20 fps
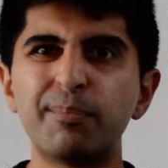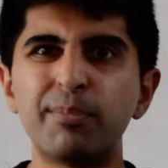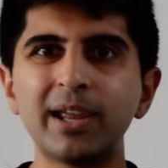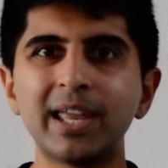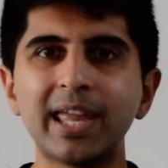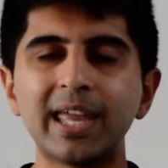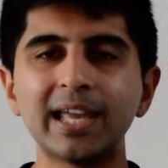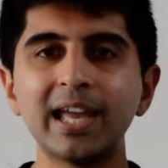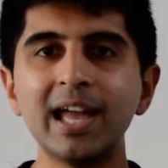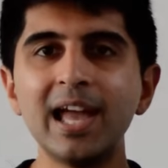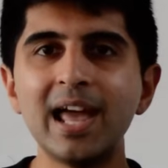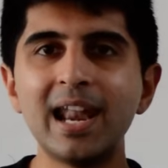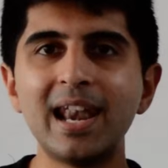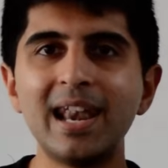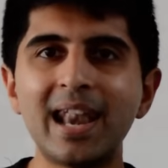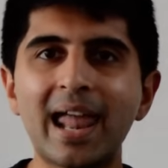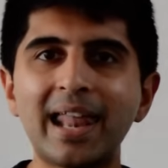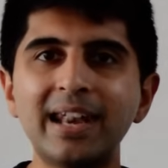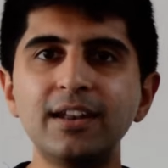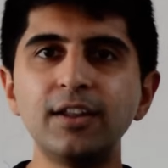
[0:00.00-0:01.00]
bringing
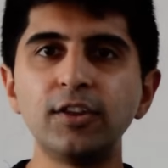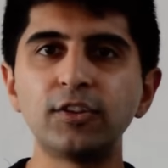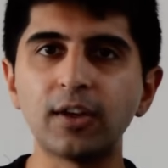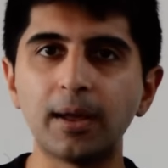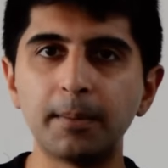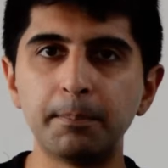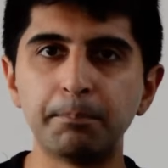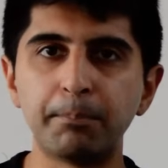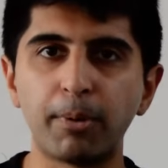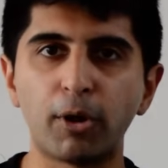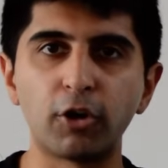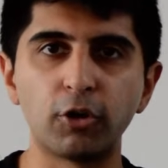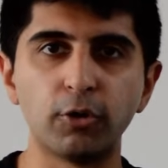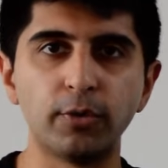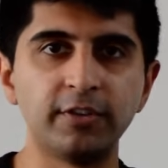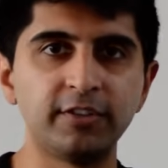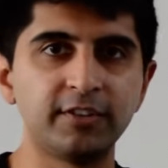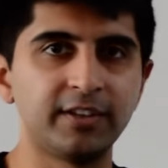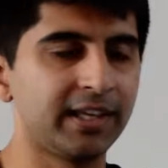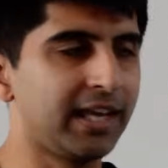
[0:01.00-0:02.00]
lenders and
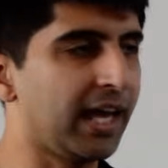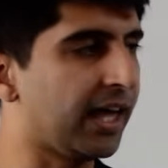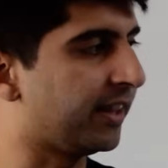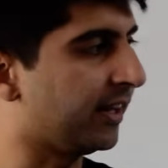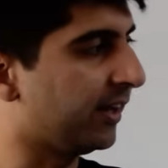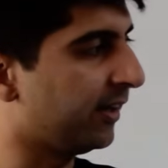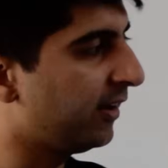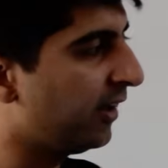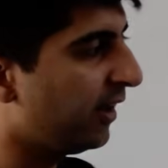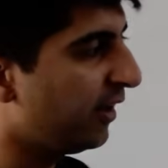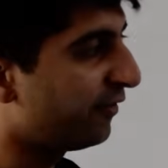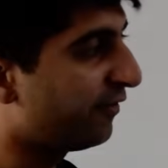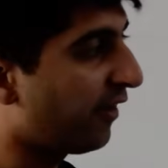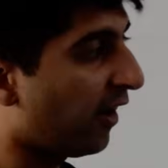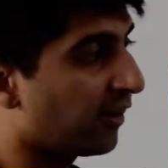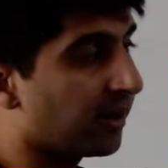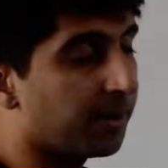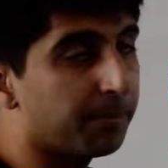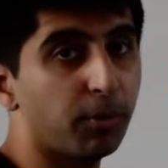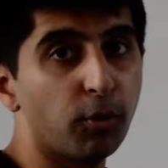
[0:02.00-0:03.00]
borrowers together,
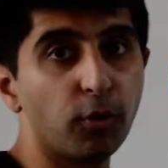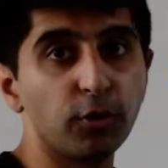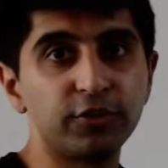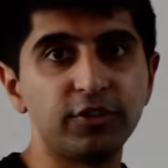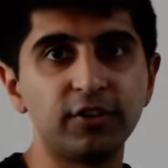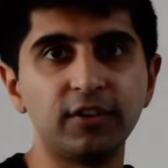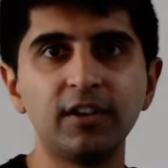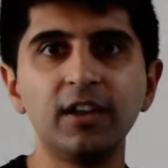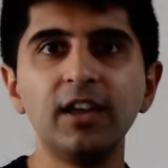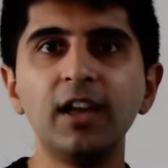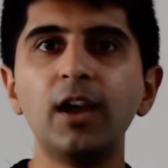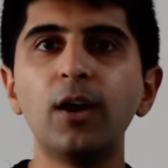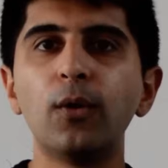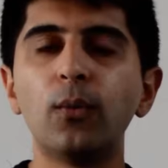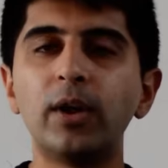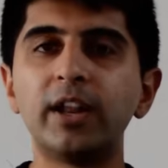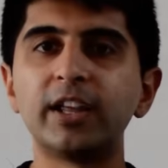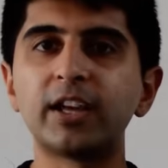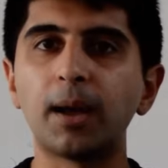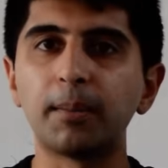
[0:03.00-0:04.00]
very important
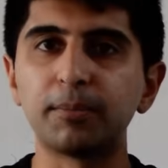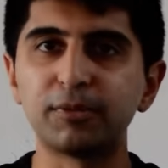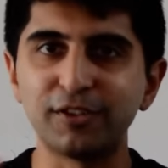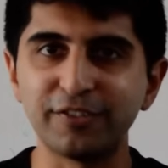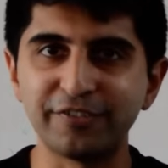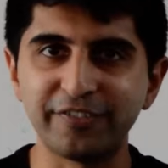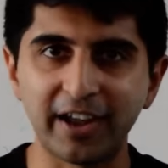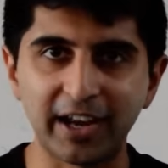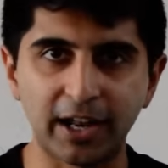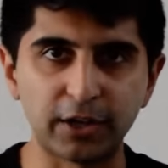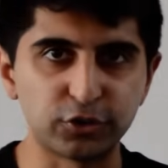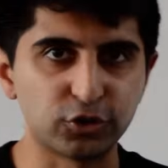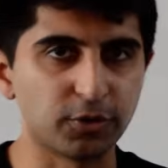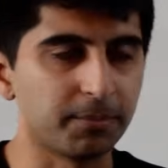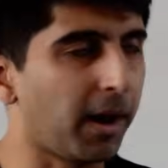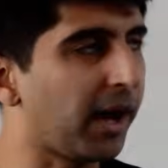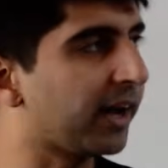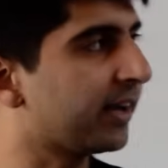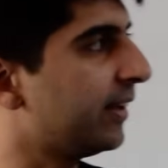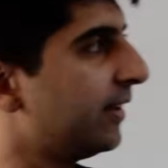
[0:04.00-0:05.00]
when it comes to financial
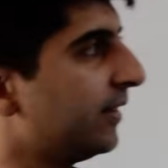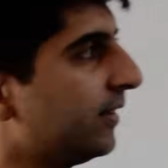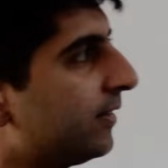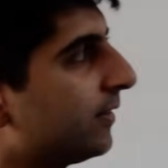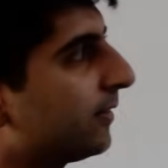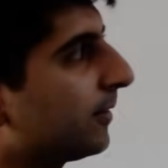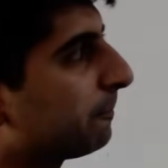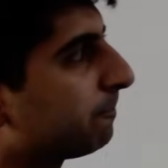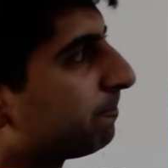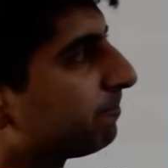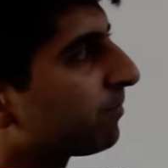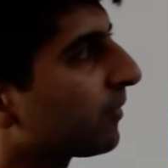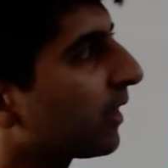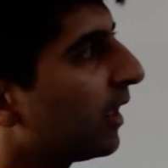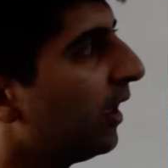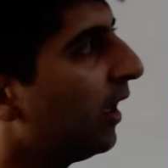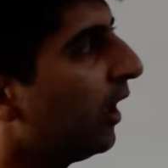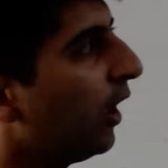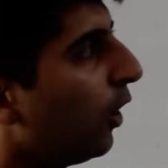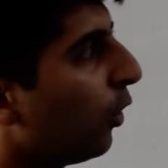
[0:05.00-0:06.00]
markets.
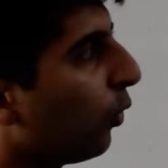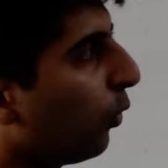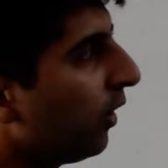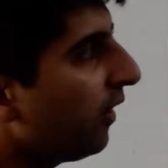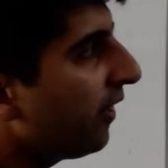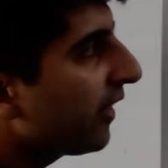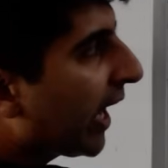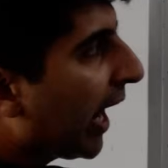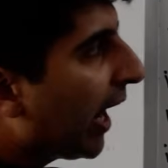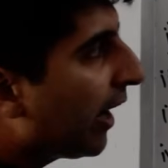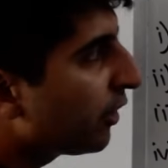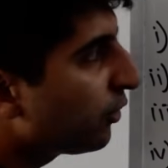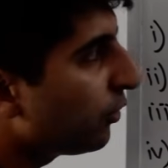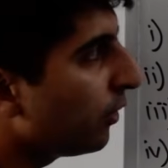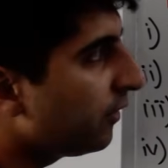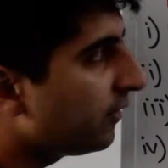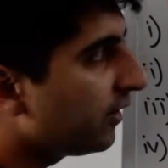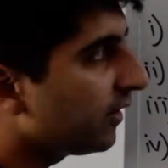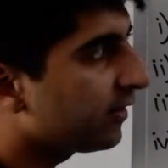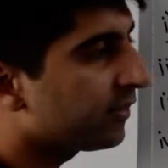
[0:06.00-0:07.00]
What are the
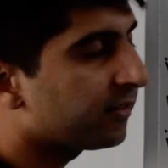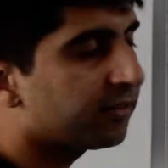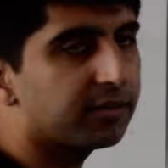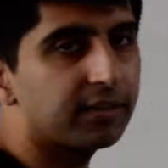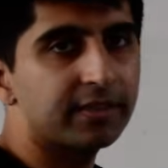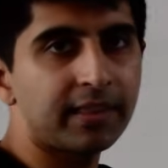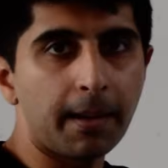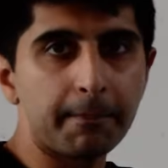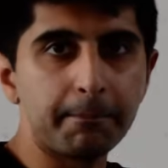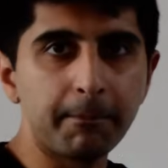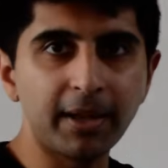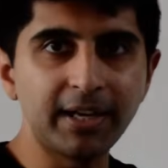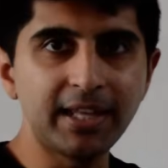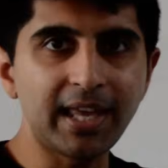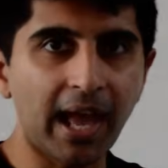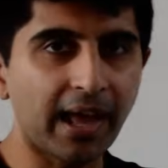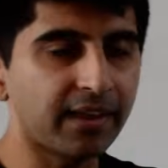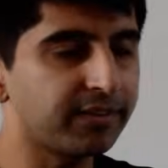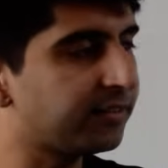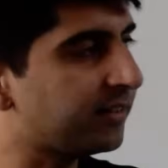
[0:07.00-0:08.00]
characteristics that money
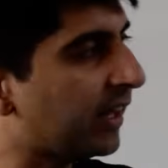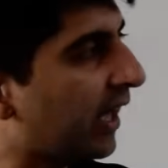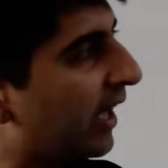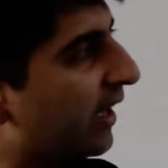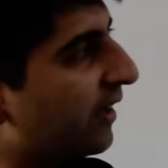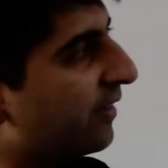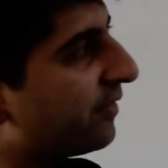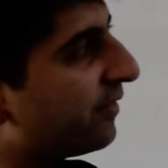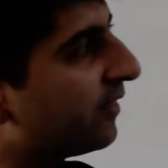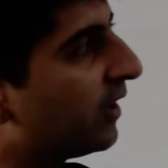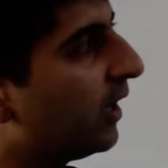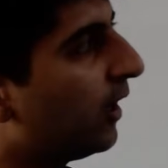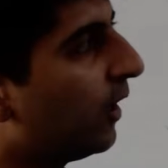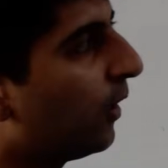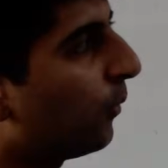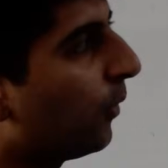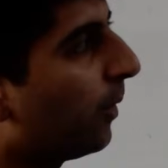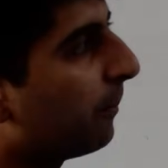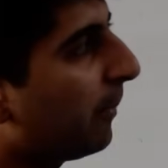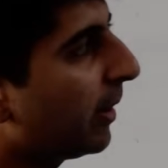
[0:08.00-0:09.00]
has to have?
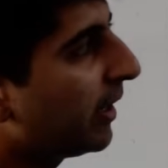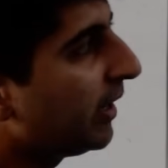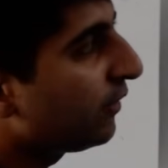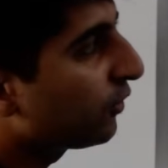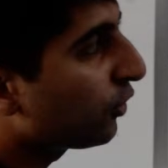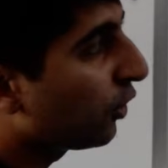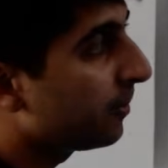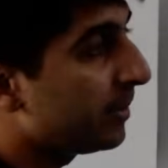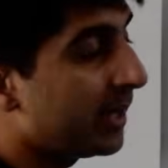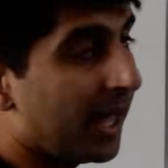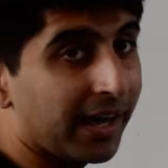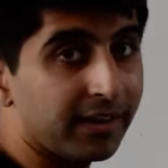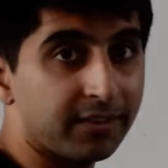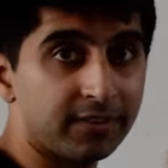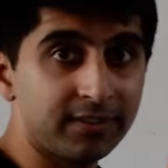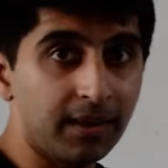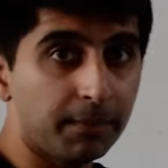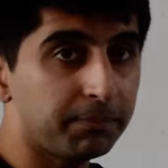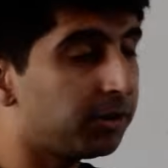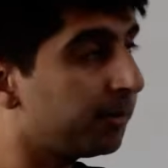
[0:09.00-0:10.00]
Well, money's got to be
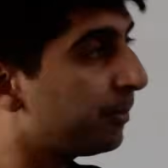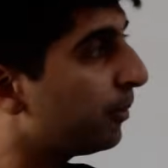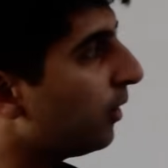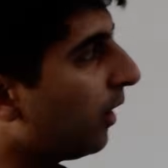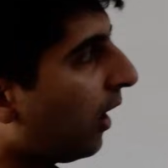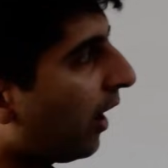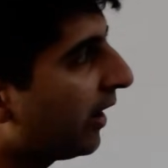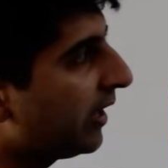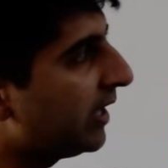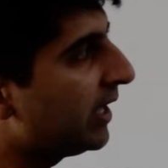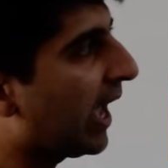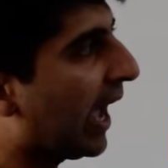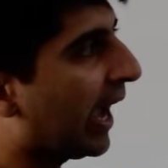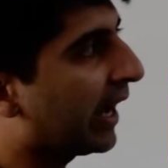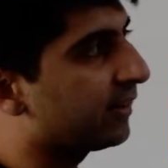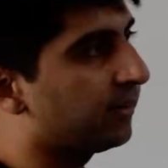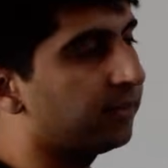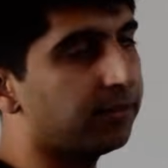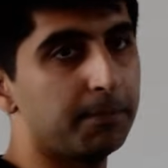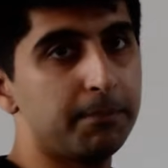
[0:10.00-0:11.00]
acceptable, i.e.
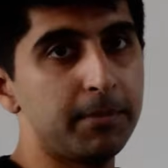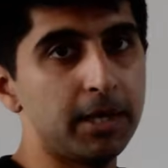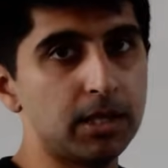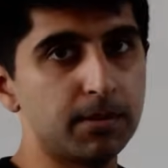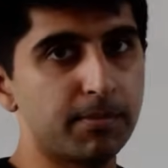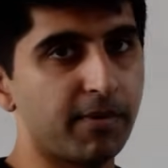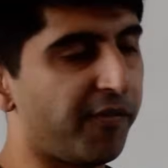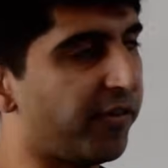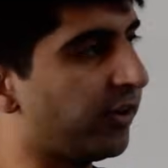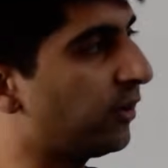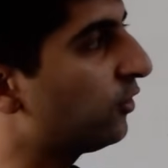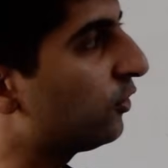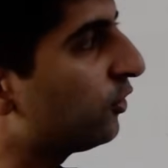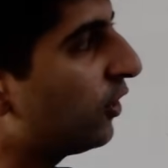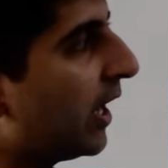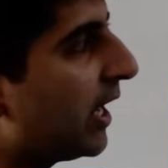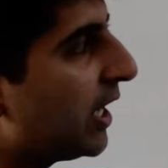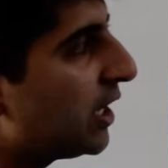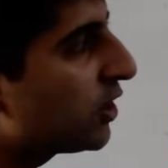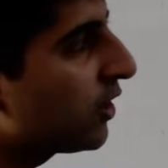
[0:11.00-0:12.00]
act as a medium of
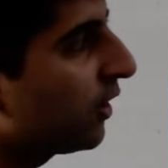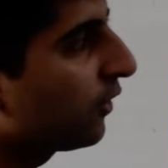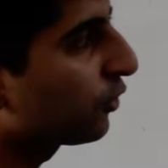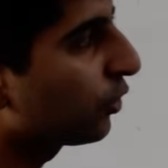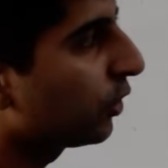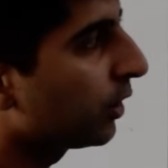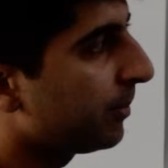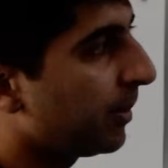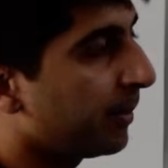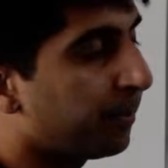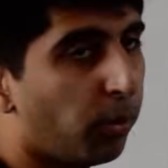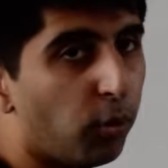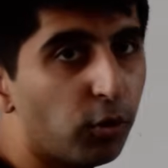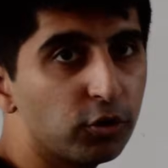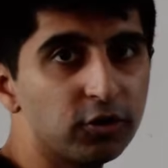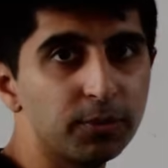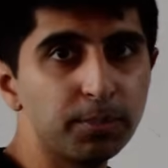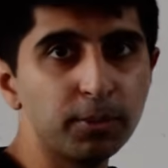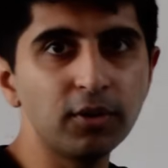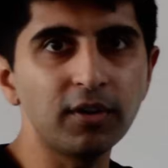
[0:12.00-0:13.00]
exchange. It's got to be
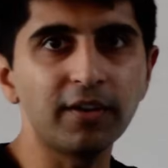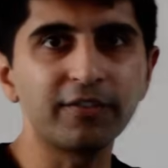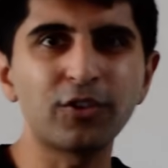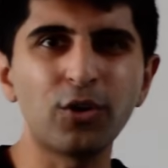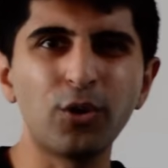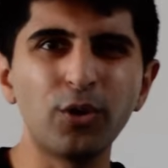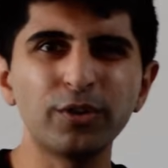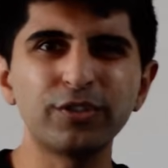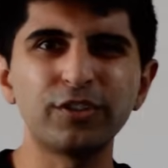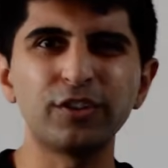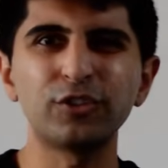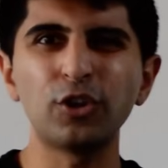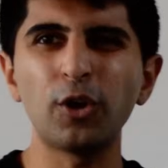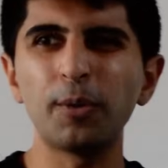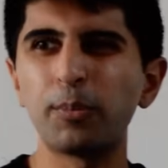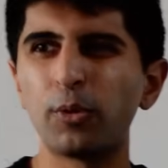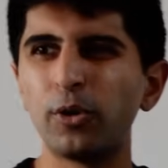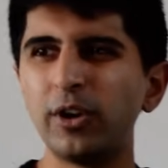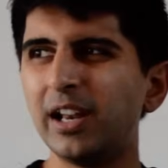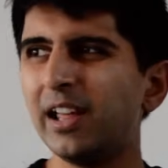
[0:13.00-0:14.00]
portable, of course. There's no
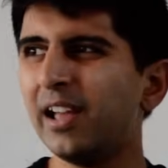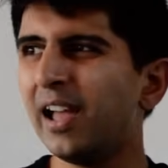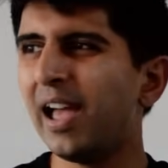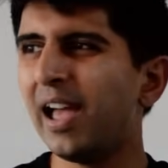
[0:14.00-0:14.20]
point